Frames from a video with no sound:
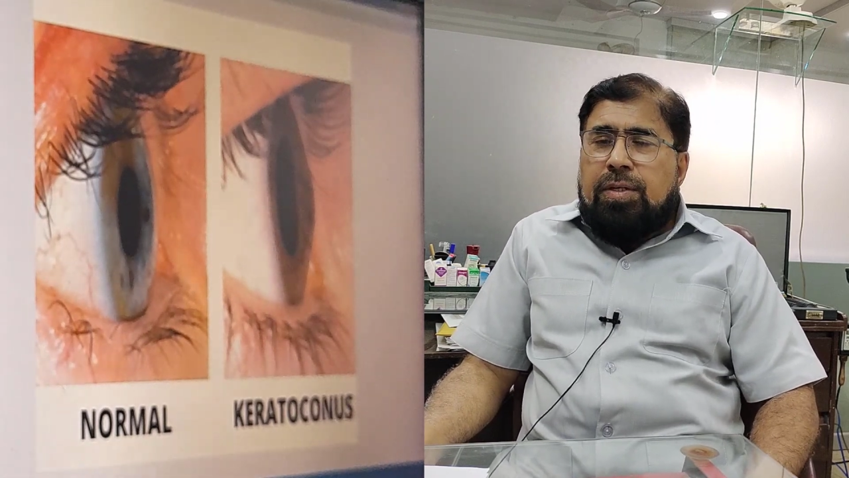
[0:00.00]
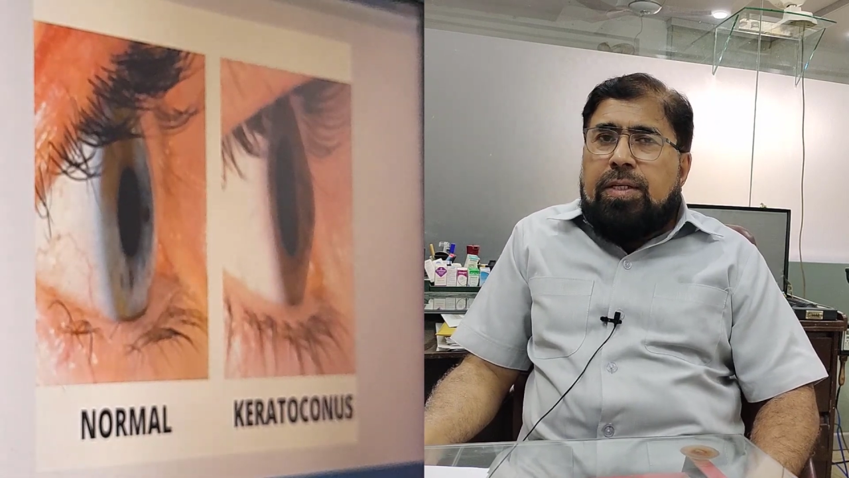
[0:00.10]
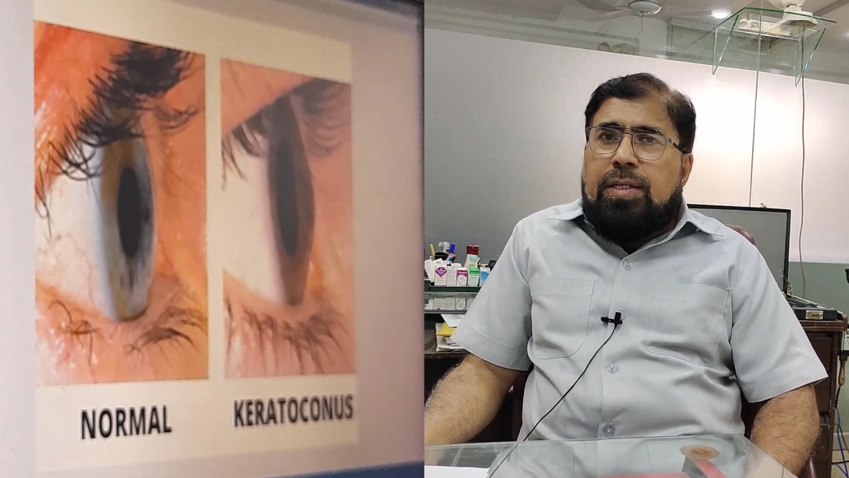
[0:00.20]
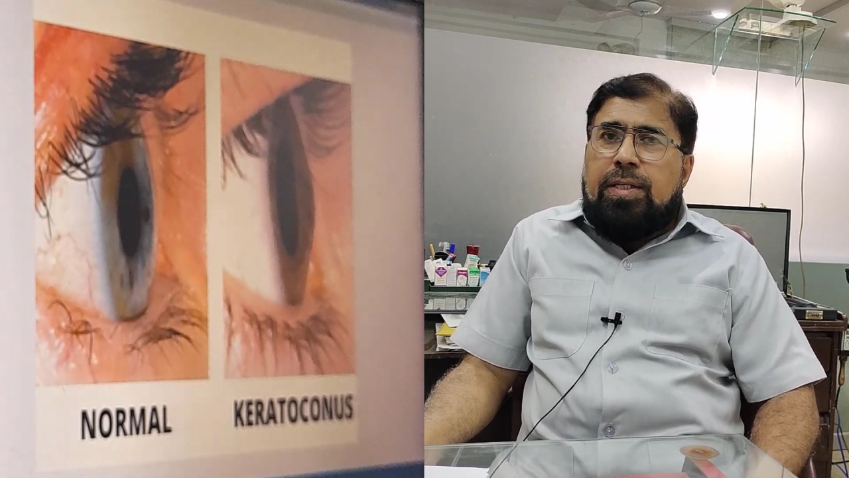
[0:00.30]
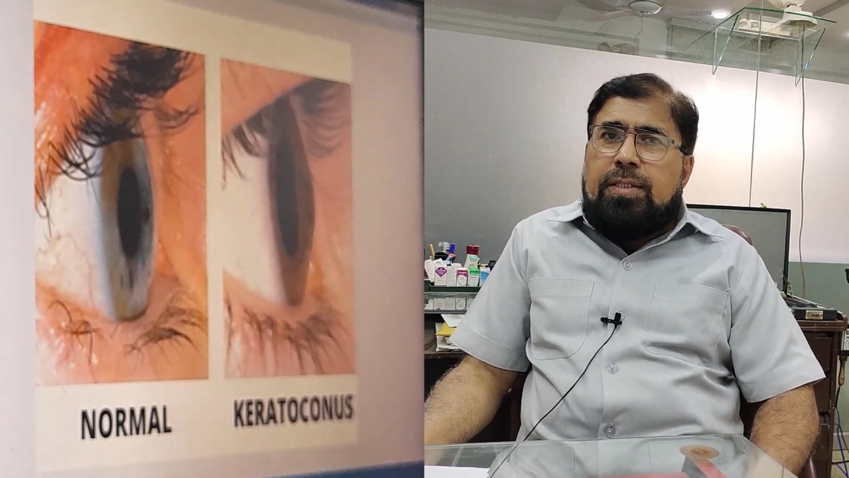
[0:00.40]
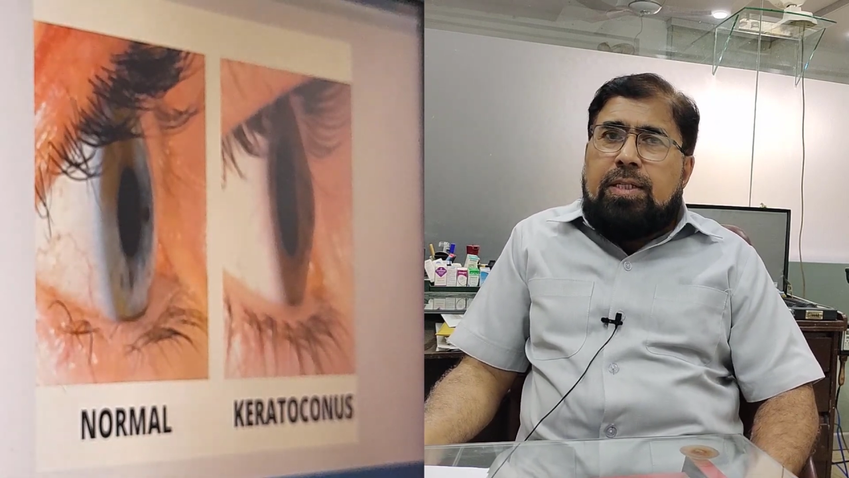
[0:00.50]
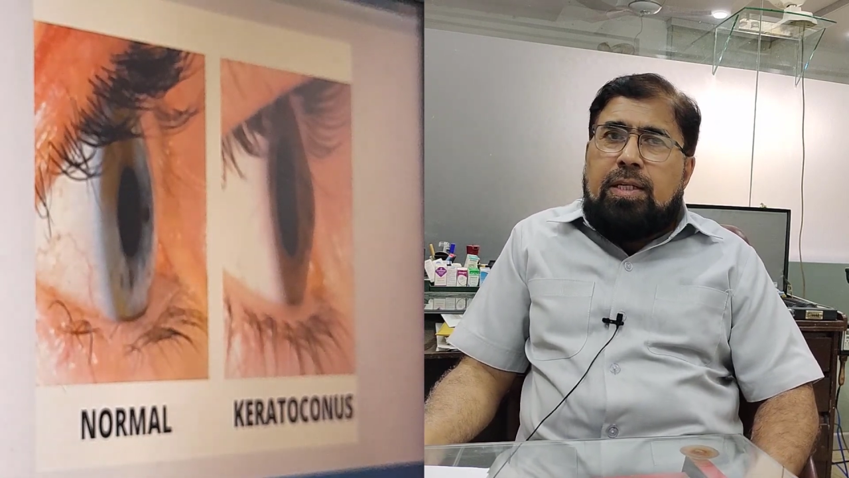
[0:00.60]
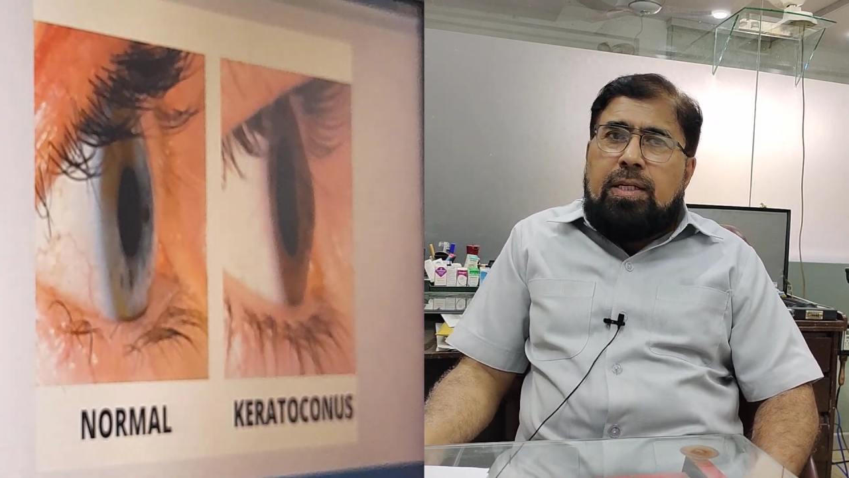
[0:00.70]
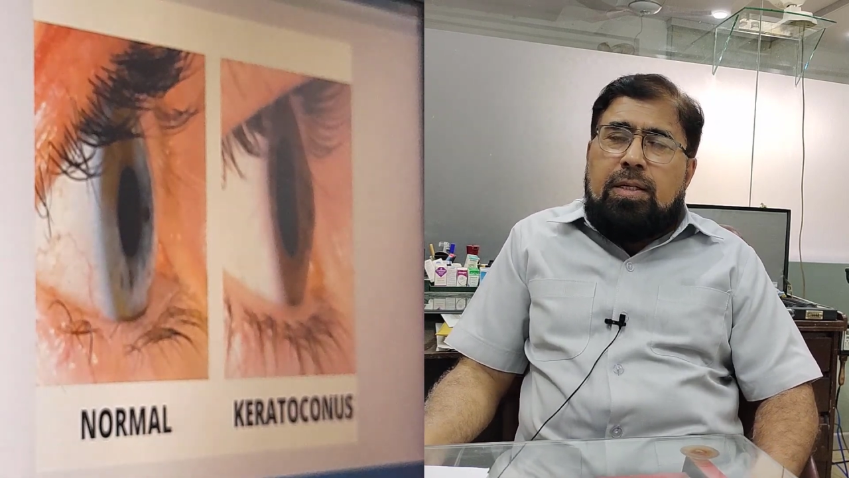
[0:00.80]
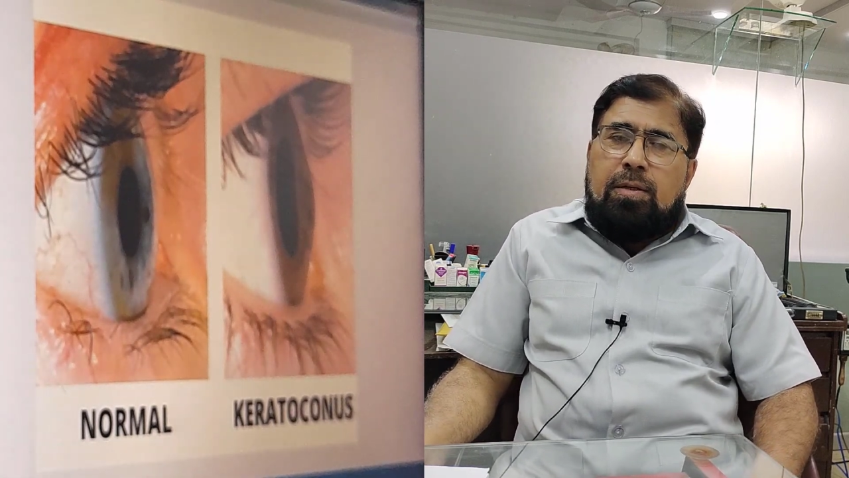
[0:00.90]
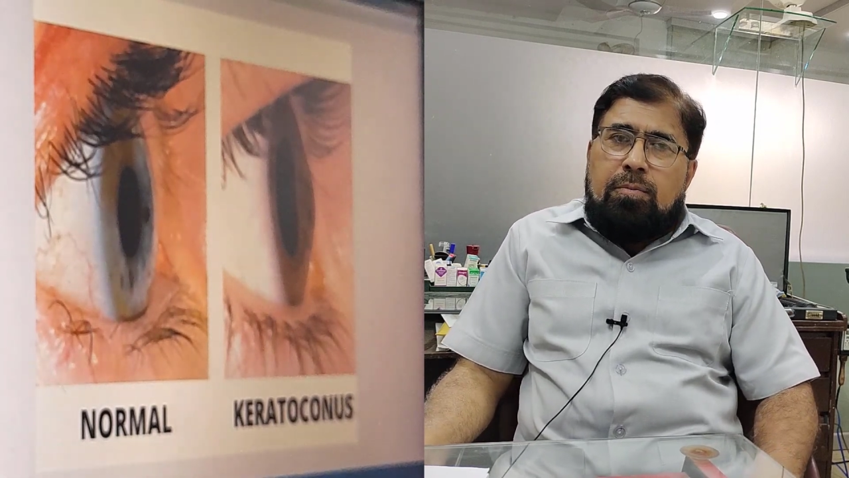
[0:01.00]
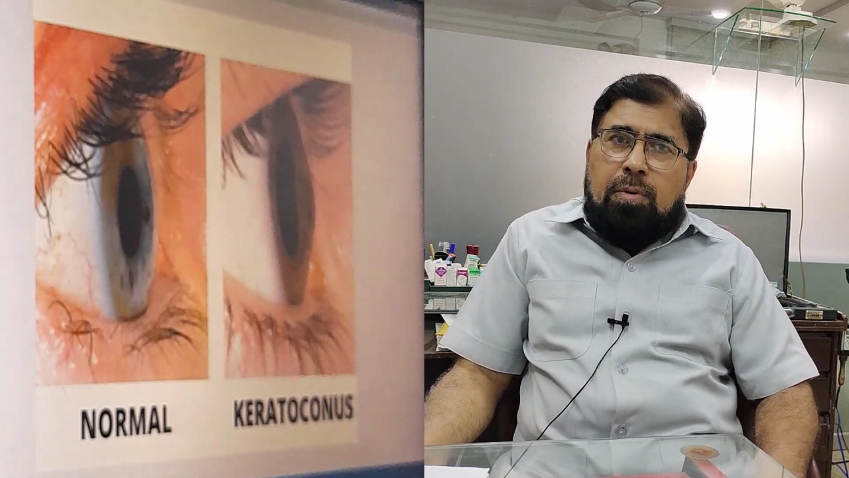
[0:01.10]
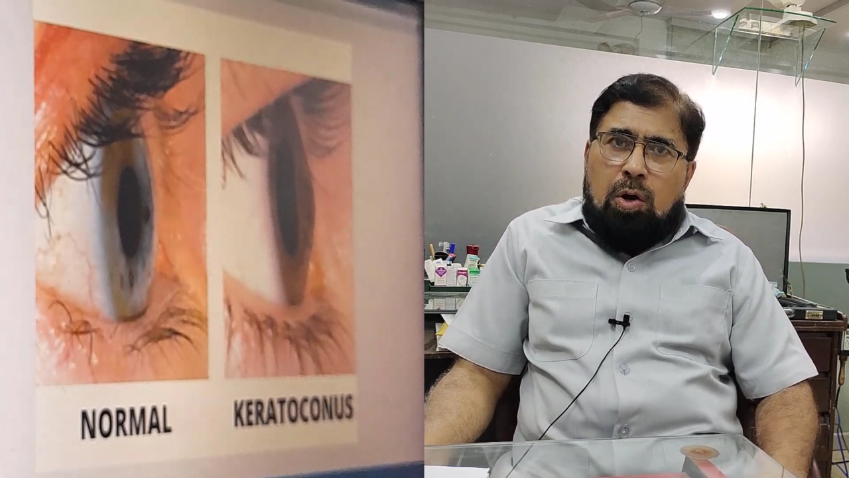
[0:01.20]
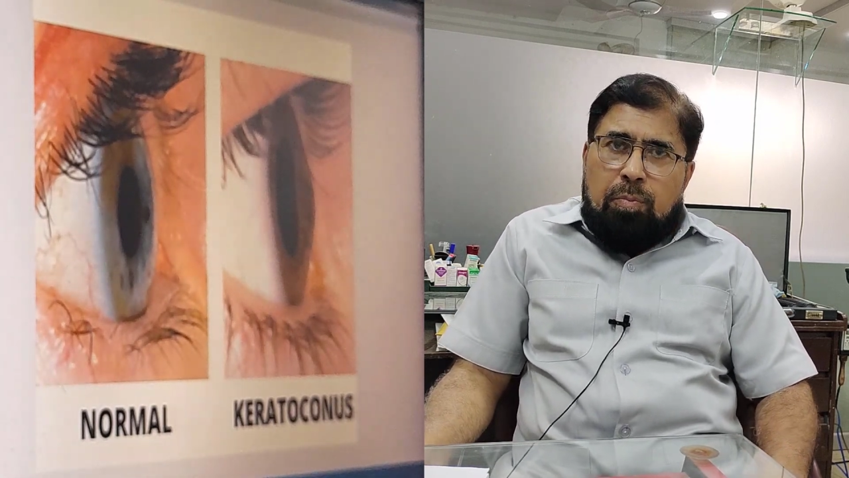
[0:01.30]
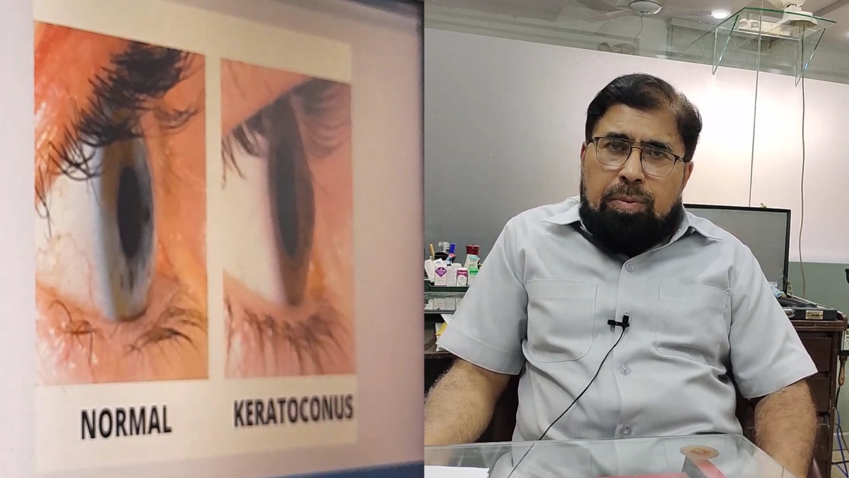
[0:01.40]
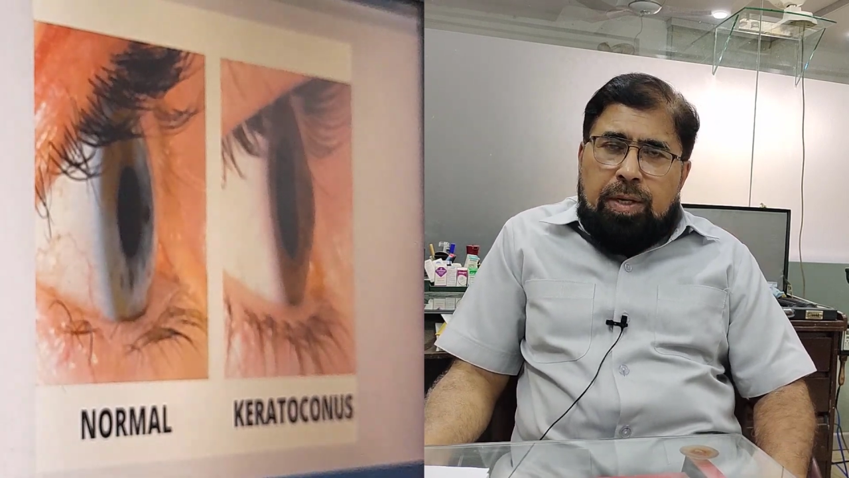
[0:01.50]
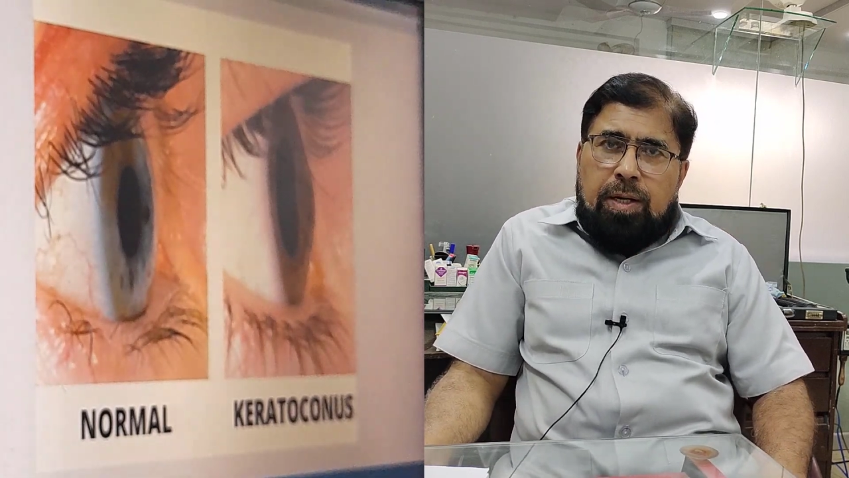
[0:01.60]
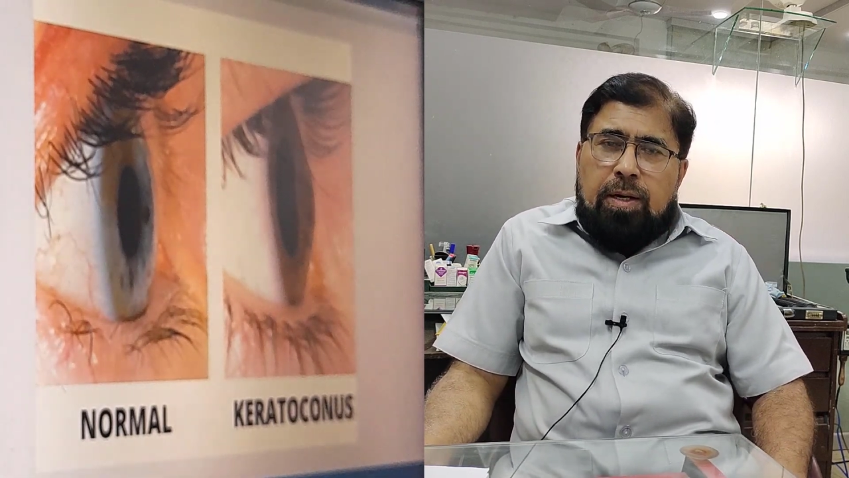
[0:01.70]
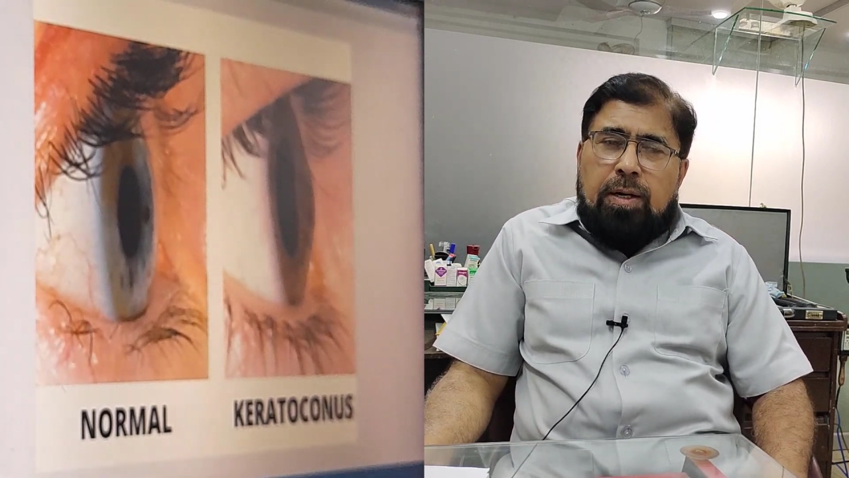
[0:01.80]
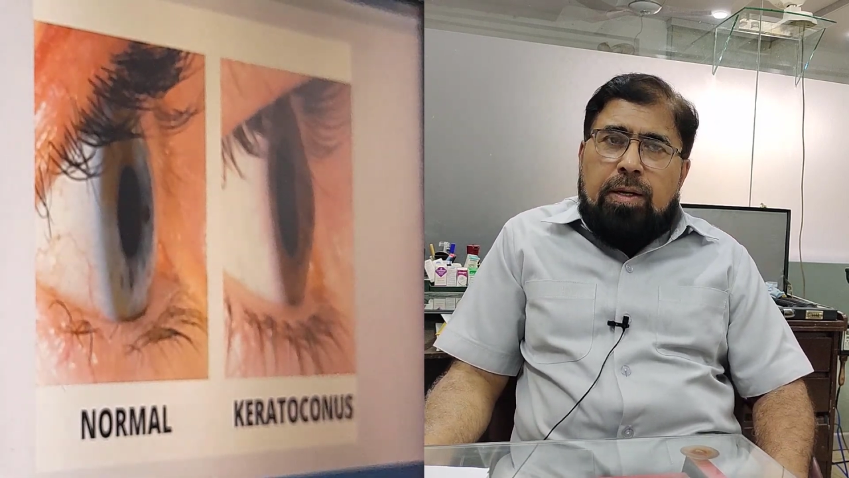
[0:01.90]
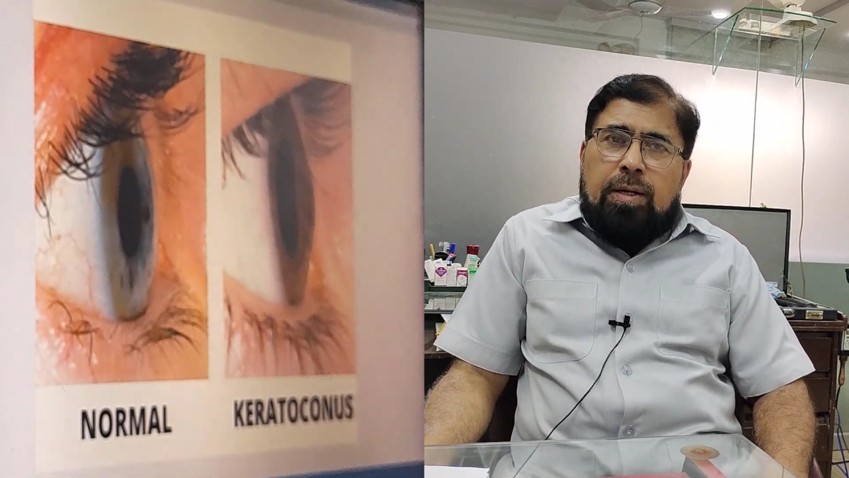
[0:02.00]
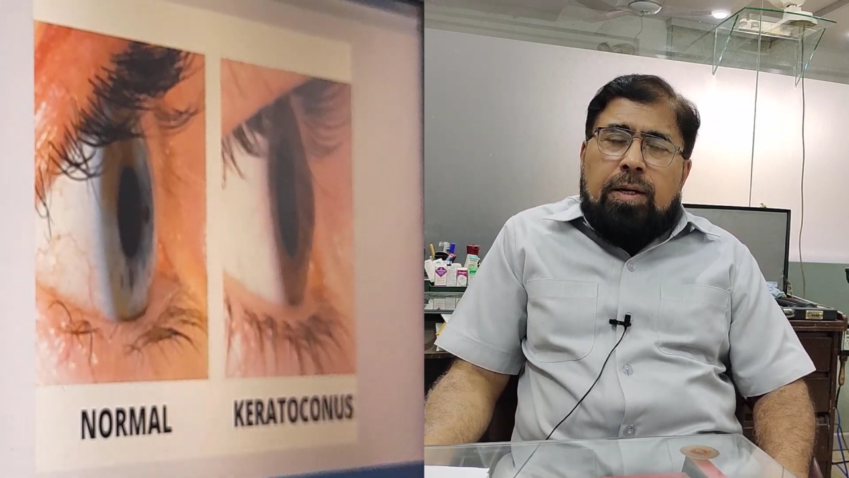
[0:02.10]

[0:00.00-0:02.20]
increase in myopia